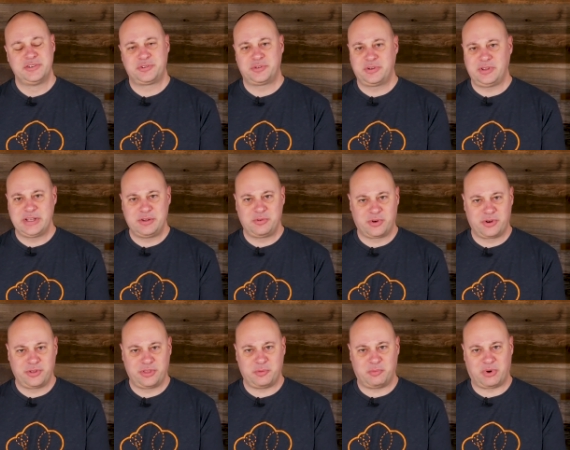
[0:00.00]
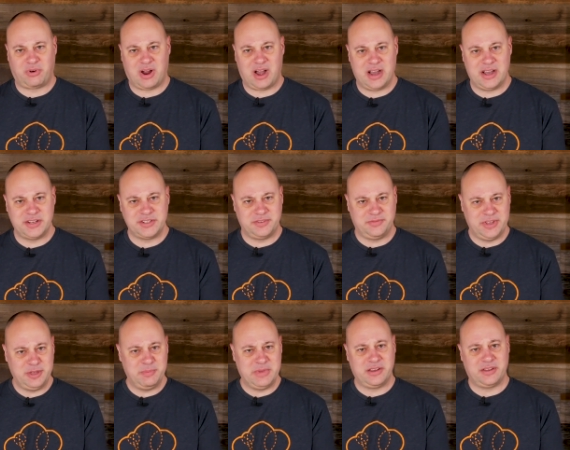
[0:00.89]
truly worth the barrage of
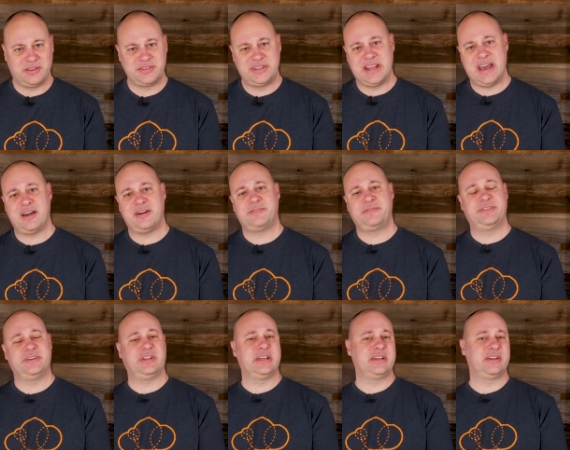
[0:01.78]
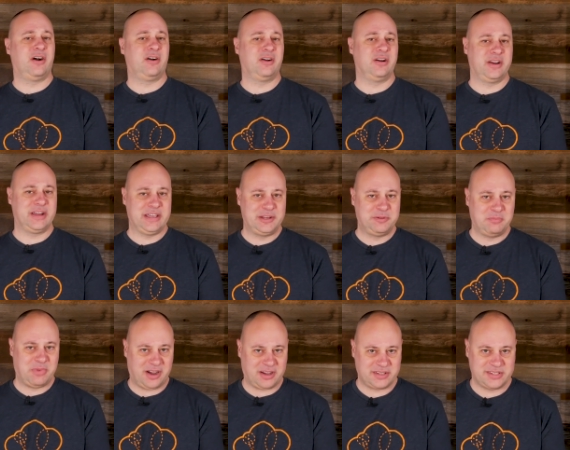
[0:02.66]
emails now filling our
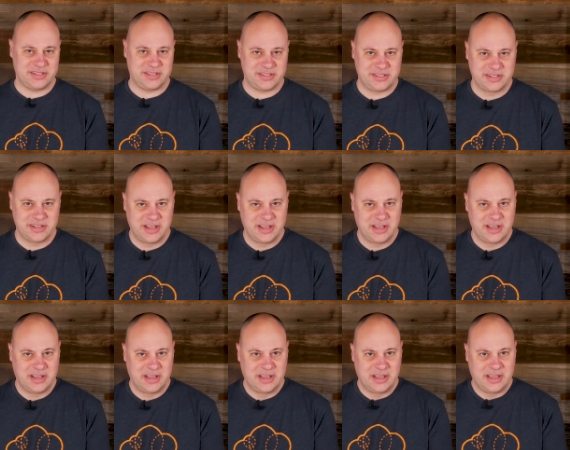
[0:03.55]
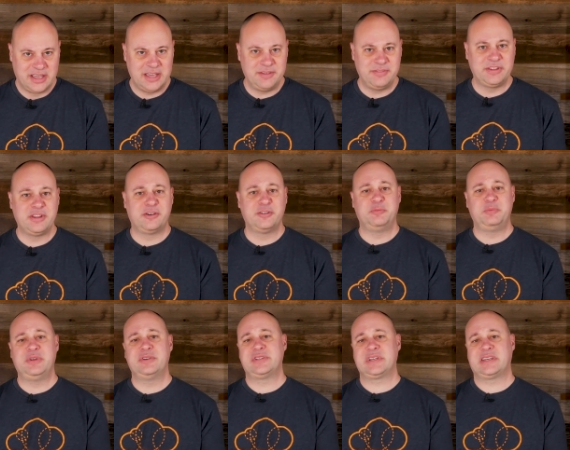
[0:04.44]
inboxes. Even though the
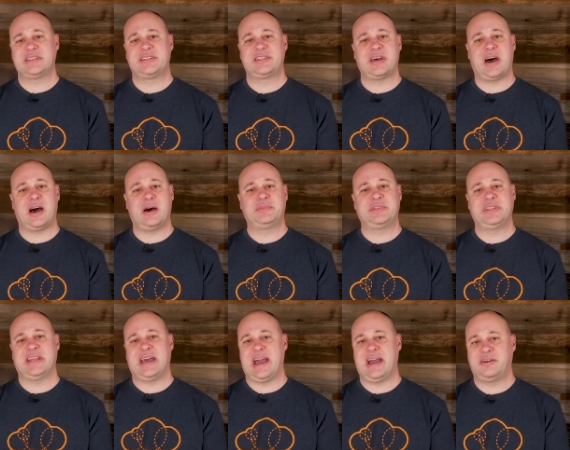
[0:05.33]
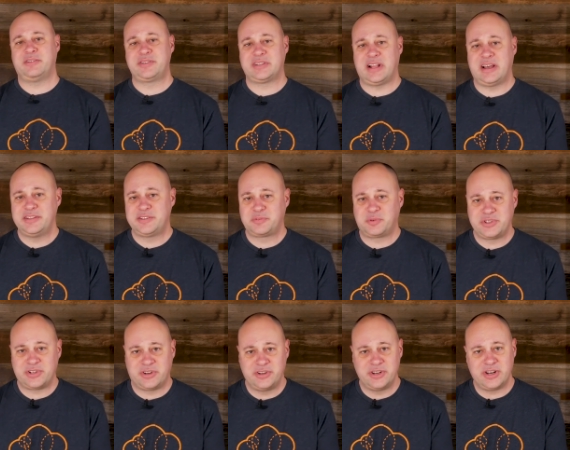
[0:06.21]
music has stopped and the house lights
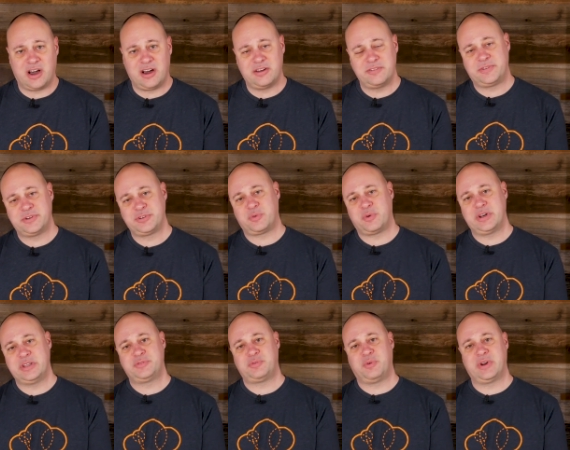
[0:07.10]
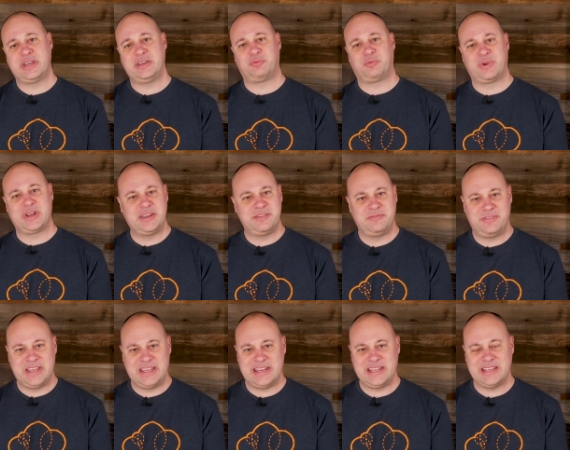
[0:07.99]
were turned on for 2020,
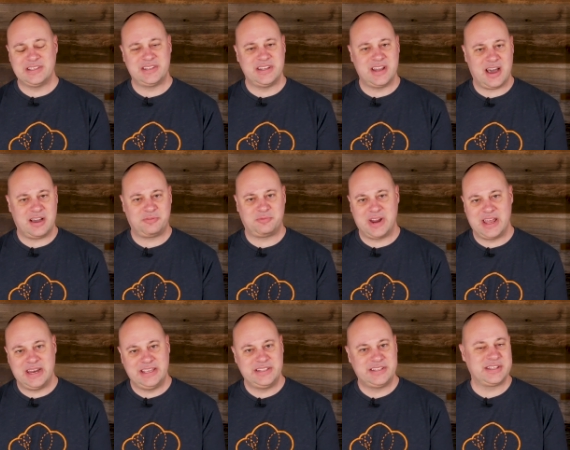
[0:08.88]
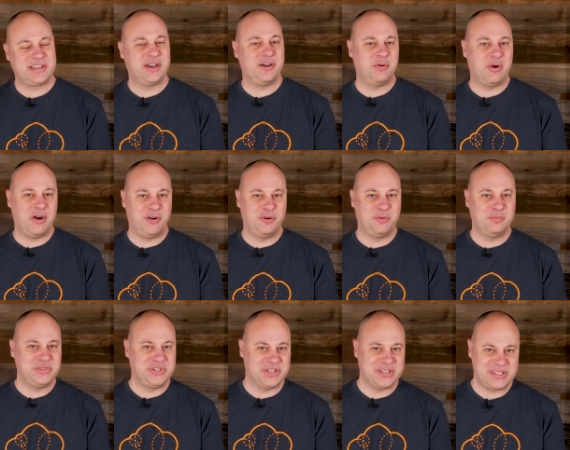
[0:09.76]
reInvent is not ready to go
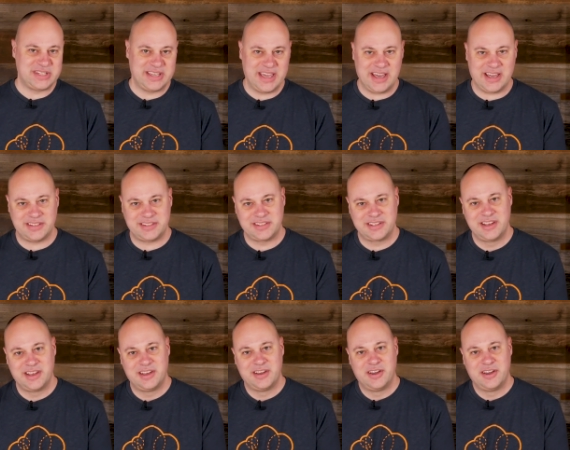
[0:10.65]
home just yet.